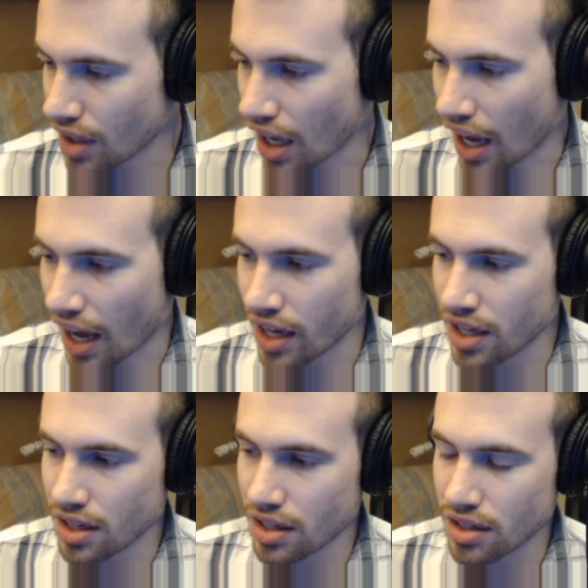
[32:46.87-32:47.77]

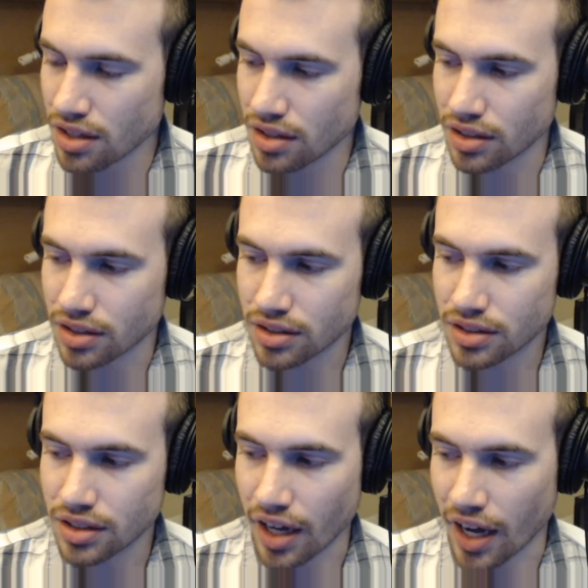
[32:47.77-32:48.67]

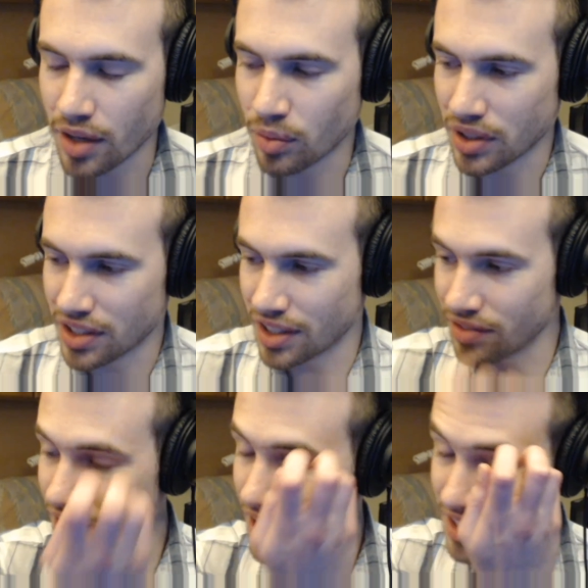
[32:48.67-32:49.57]
I wouldn't have
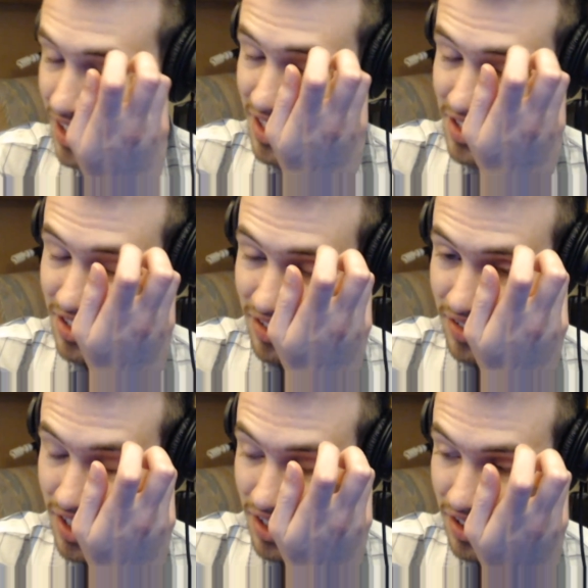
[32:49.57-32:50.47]
liked that
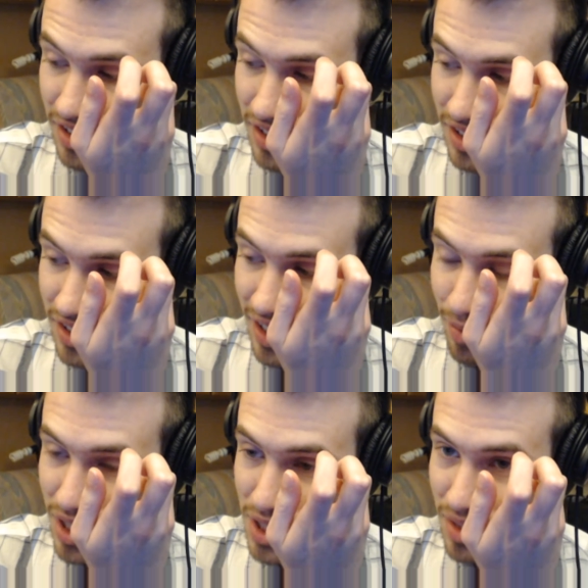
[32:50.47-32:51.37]
Scruffinator. That
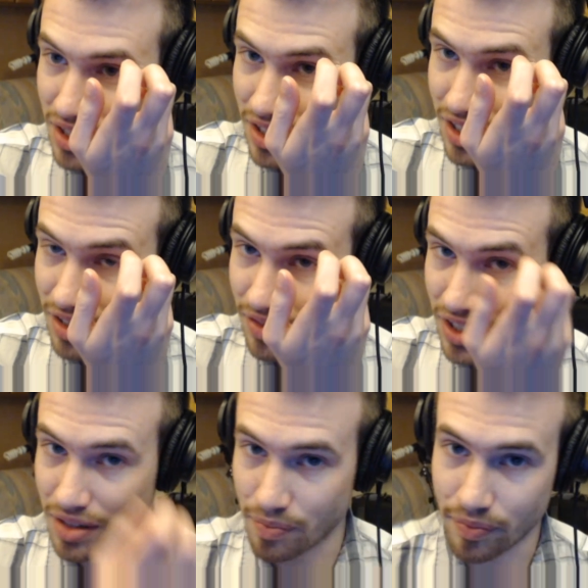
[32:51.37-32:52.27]
makes me think of
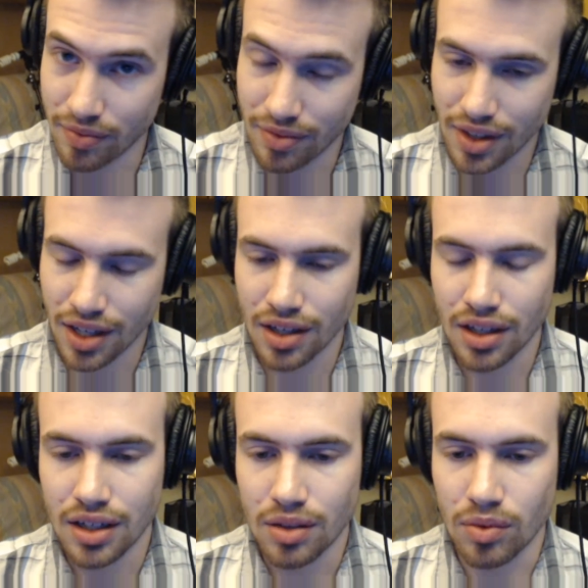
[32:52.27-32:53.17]

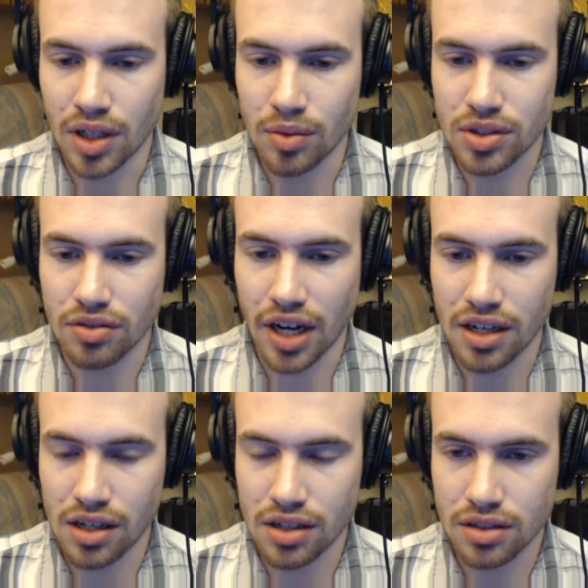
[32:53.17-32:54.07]
when he was
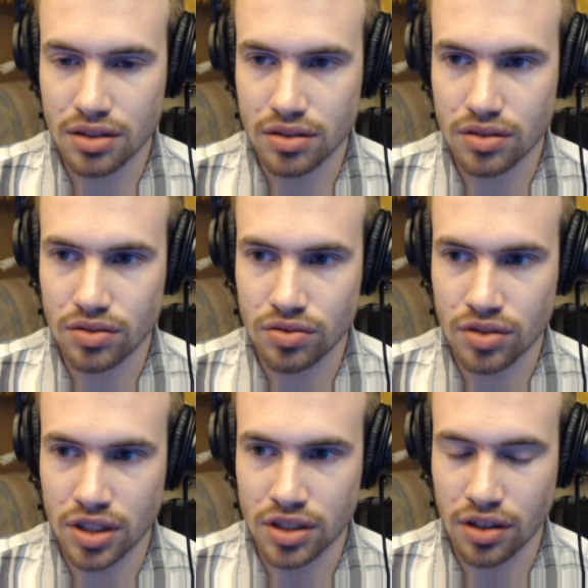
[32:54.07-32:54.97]
writing
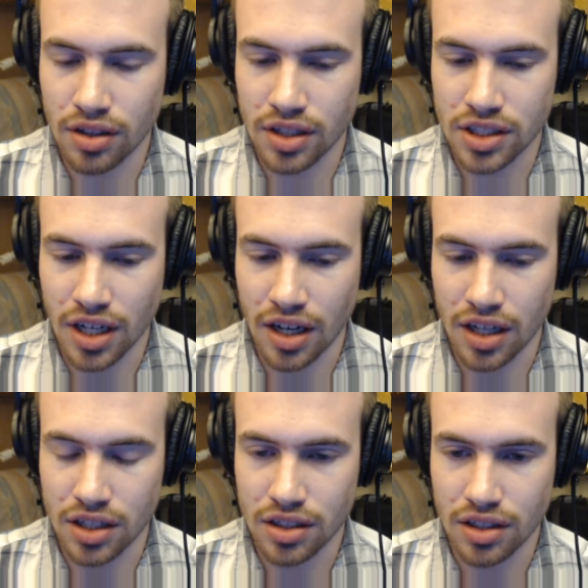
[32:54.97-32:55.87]
Return of the
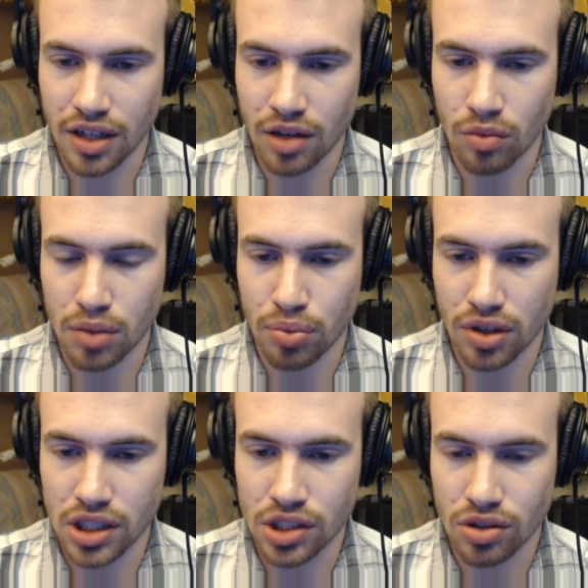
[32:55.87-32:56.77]
Jedi. At one
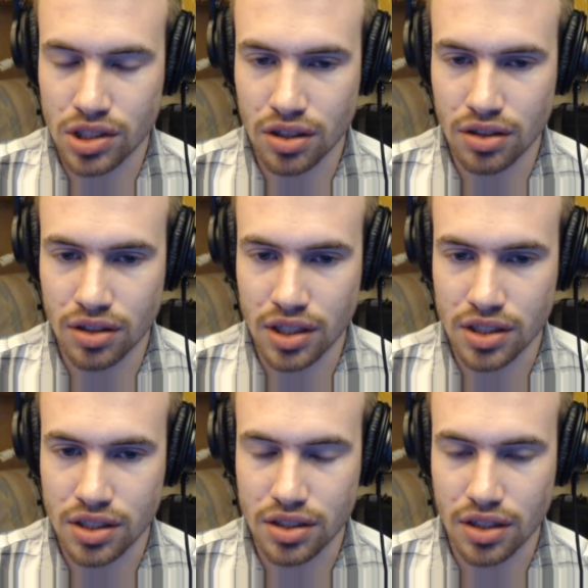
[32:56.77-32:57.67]
point, George
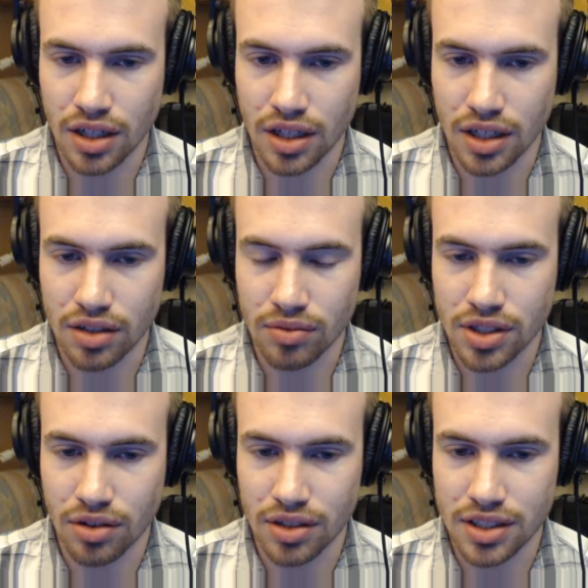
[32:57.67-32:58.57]
Lucas was
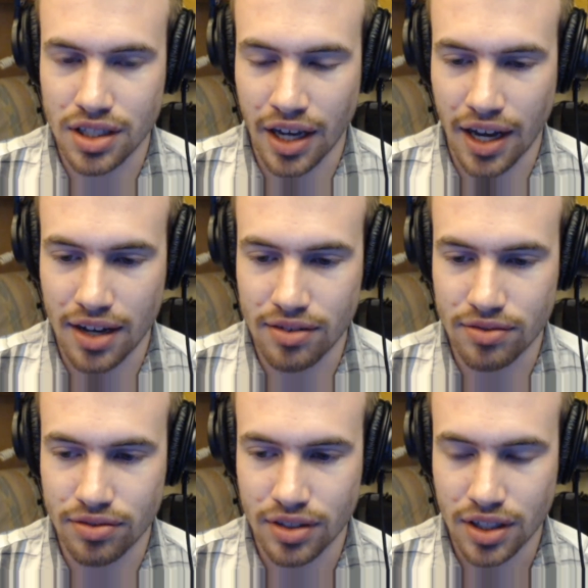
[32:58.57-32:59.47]
going to
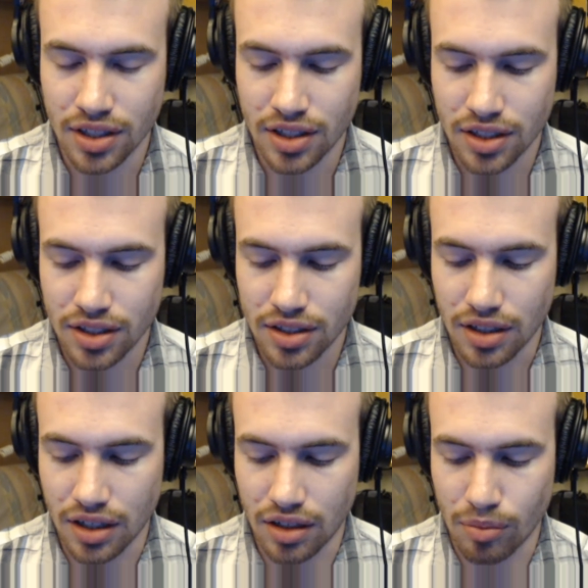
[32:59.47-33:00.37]
have
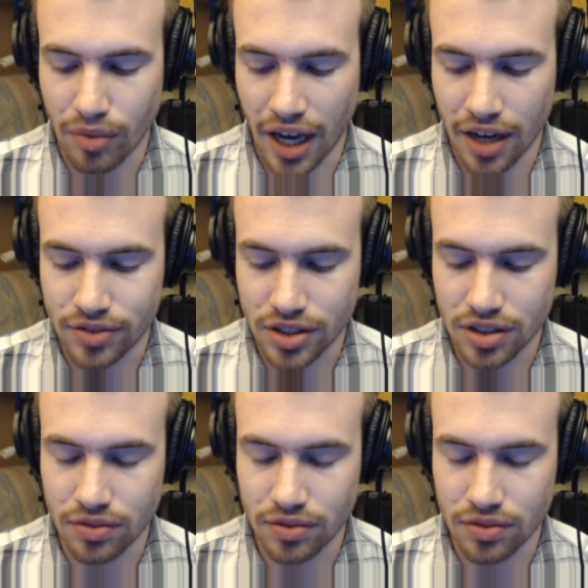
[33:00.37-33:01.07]
after